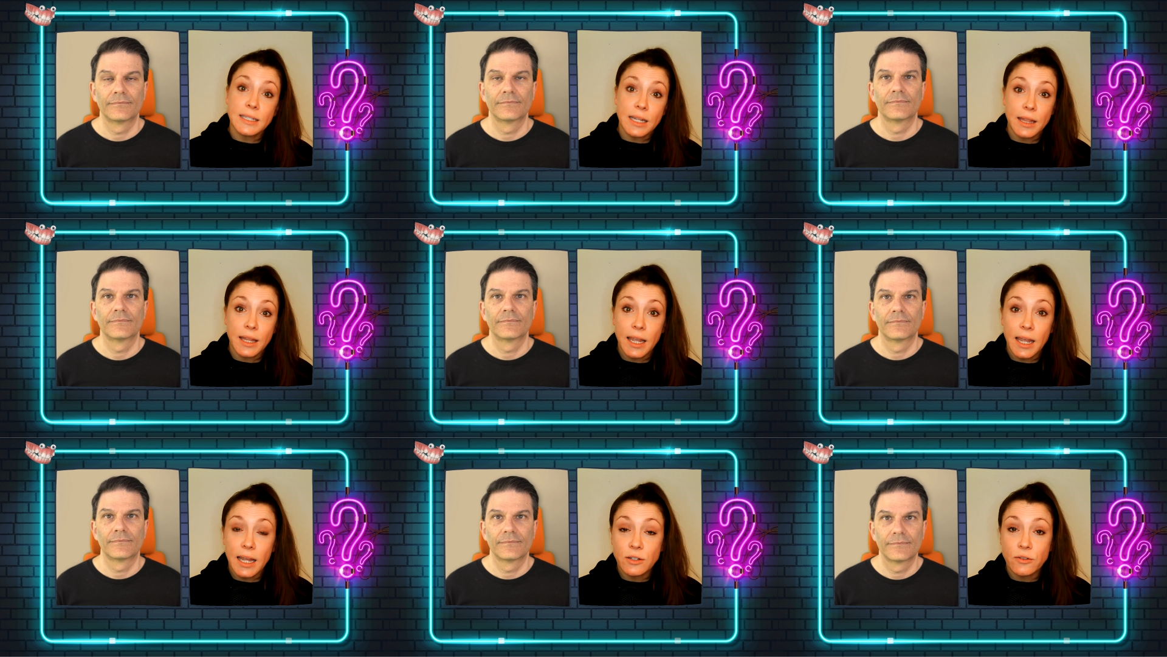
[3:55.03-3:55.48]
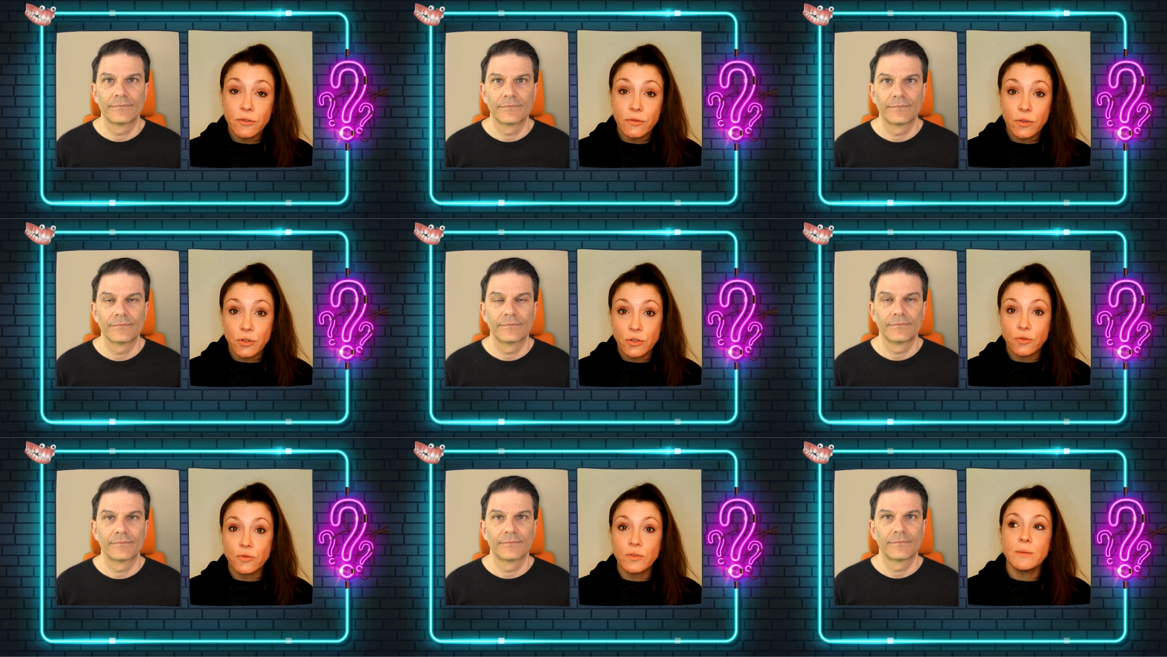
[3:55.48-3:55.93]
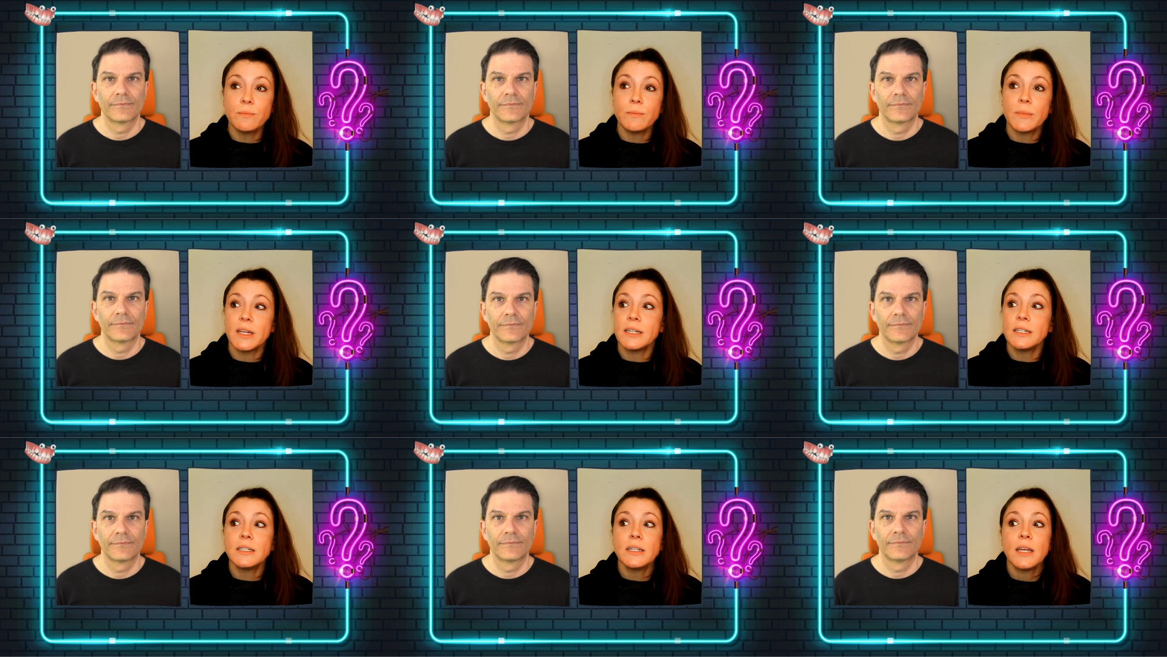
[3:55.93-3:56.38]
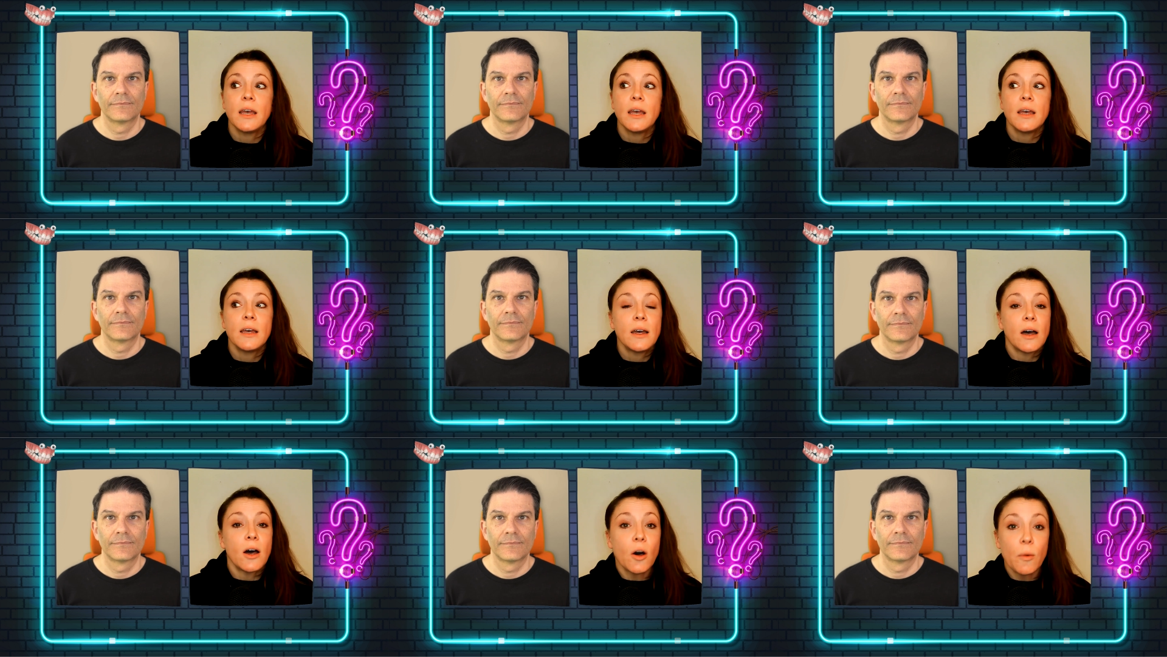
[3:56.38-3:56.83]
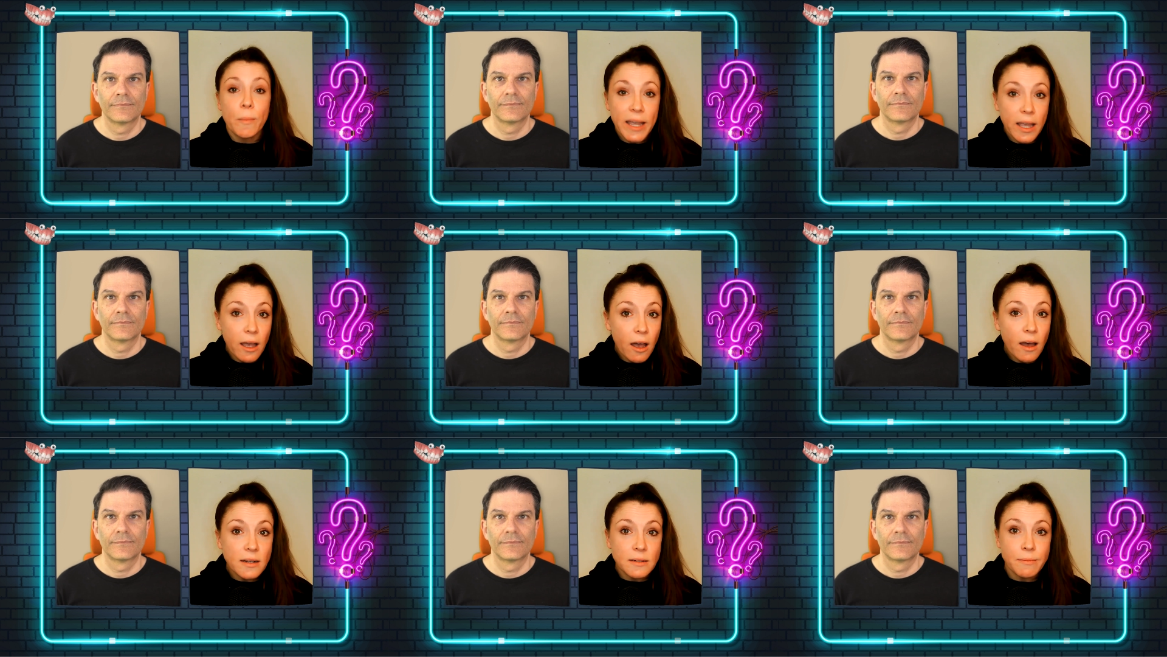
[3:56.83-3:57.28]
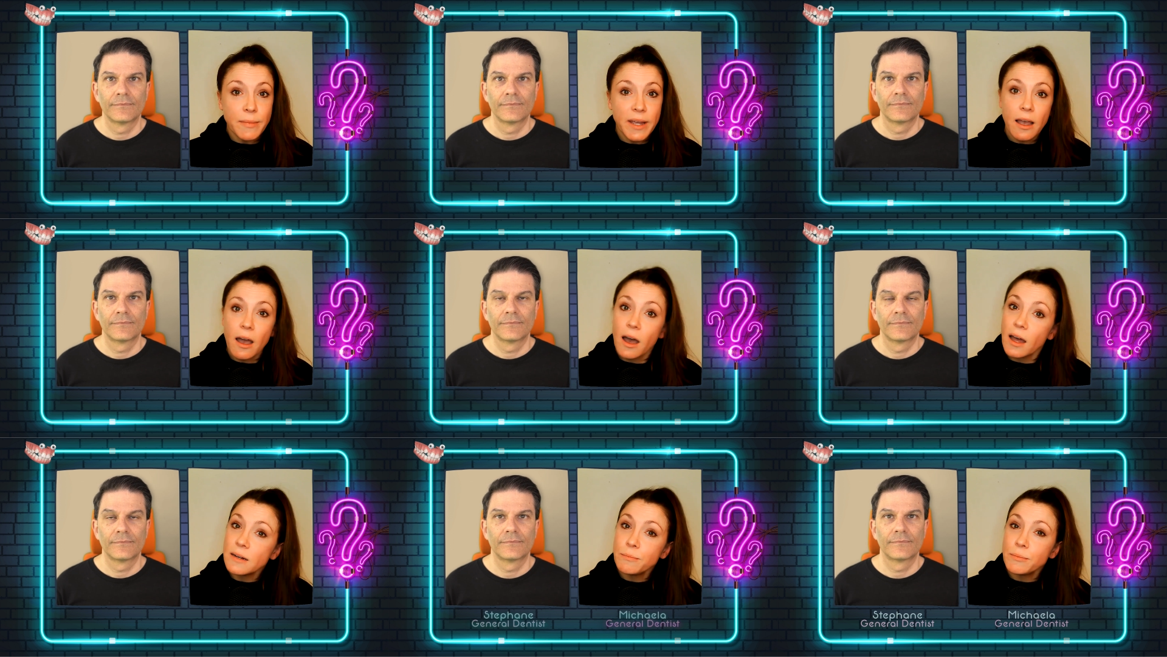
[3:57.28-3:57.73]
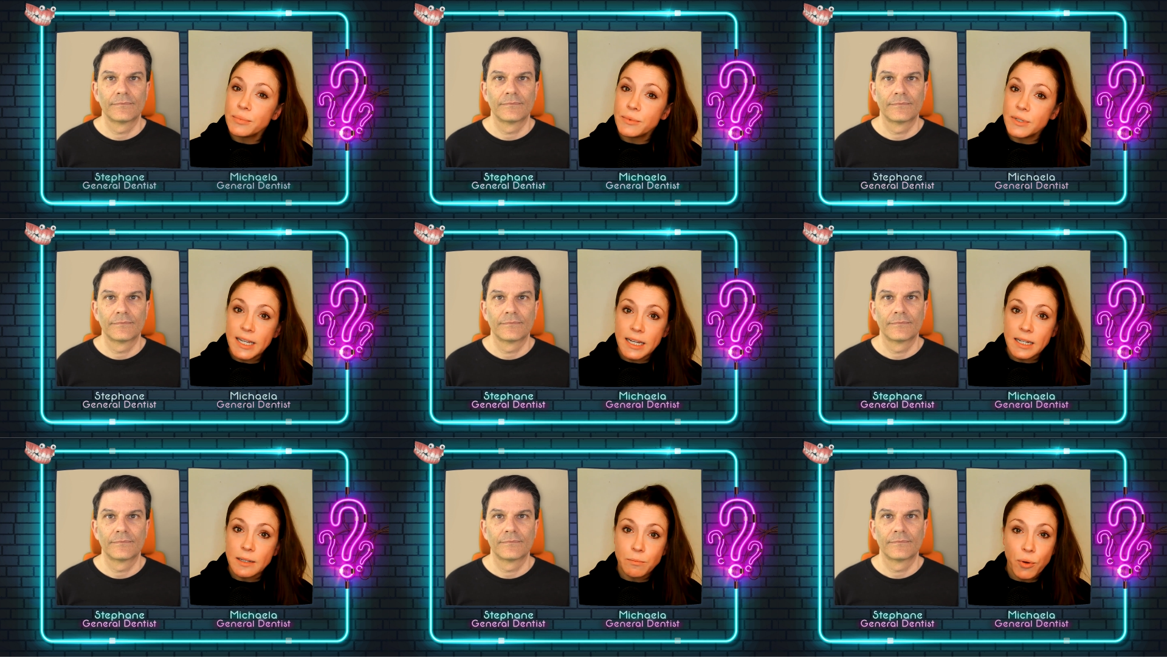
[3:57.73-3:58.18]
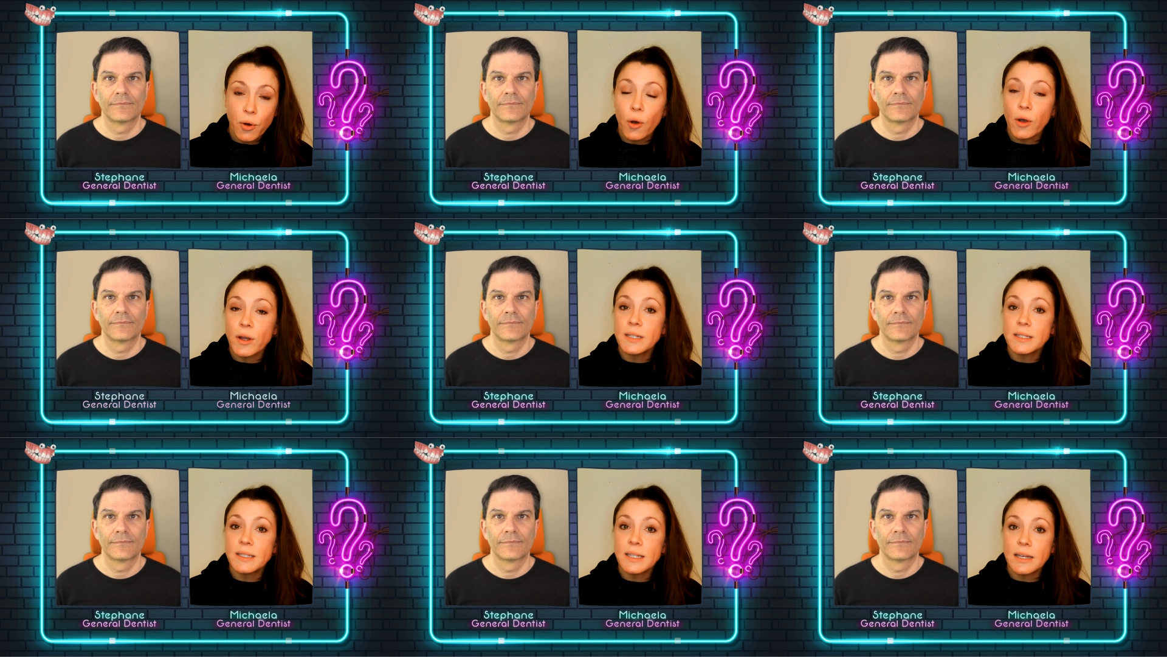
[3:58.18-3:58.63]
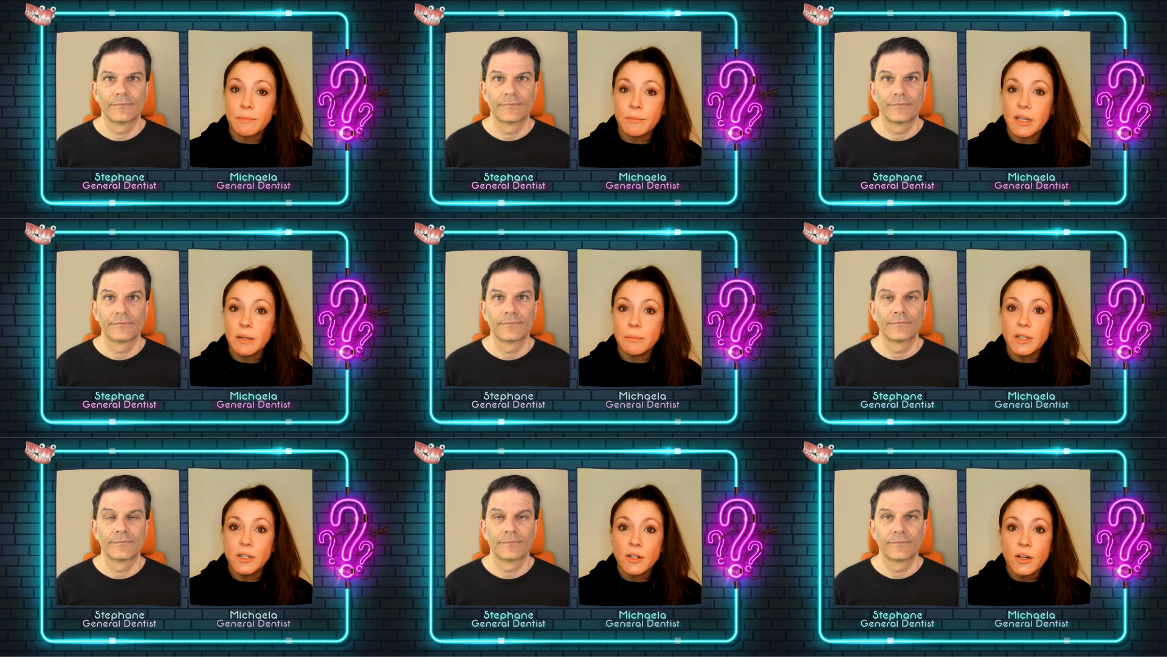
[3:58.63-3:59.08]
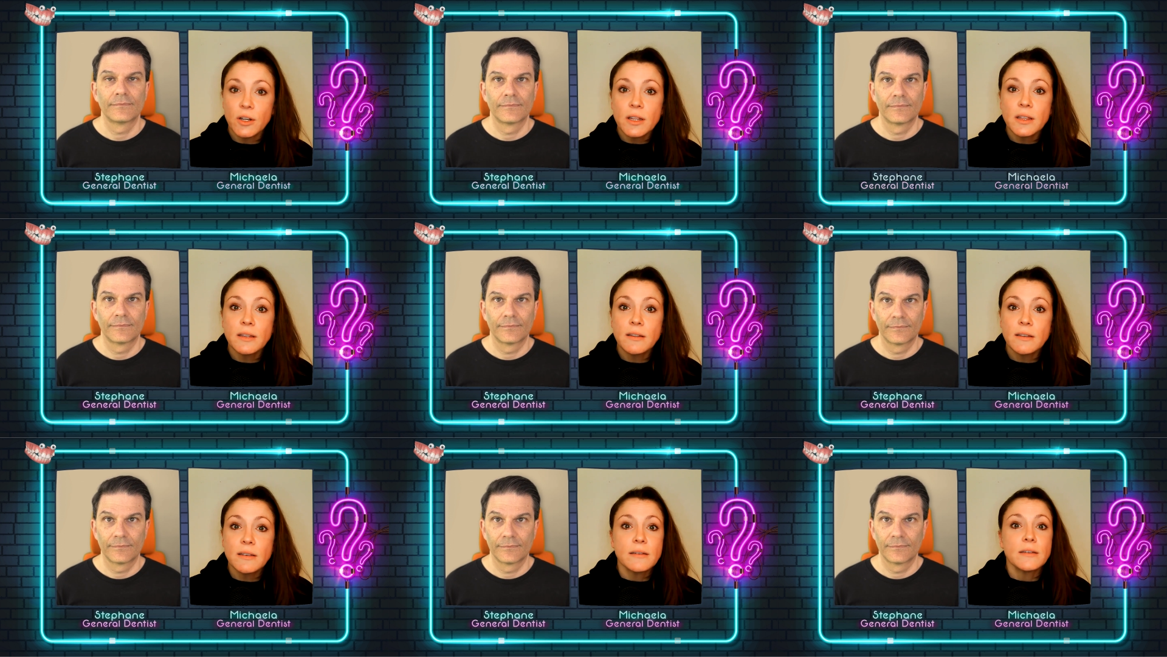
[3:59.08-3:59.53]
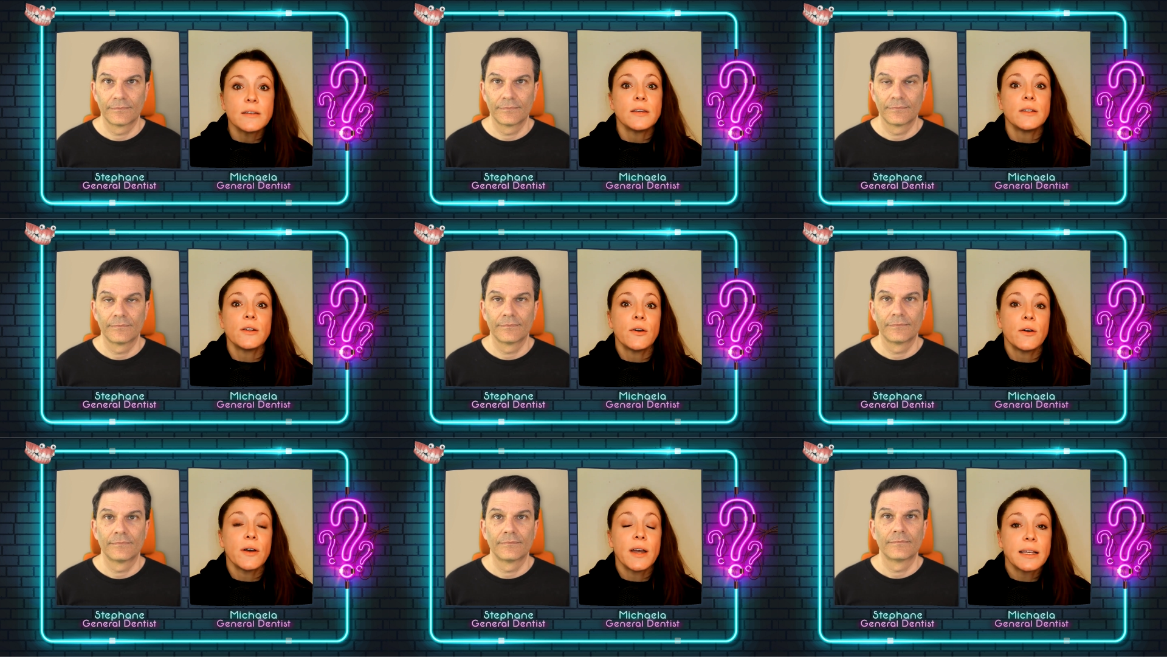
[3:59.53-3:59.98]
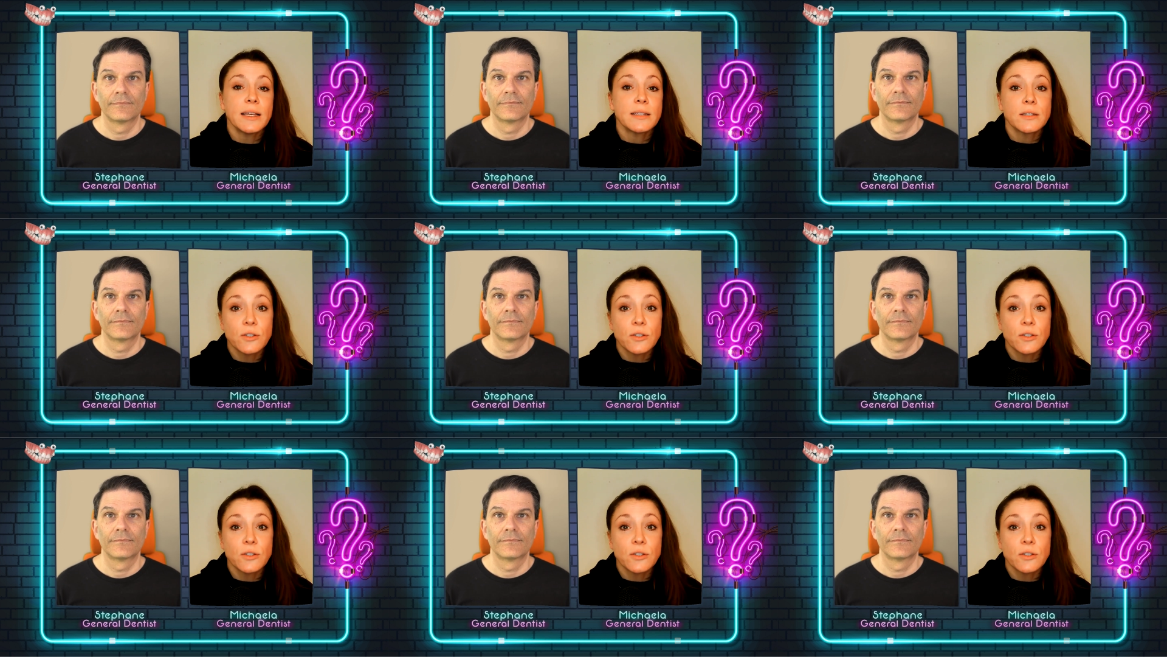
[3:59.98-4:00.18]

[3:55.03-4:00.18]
Speaker 1: at the end of your treatment oh my God, my contact points are maybe not, you know, as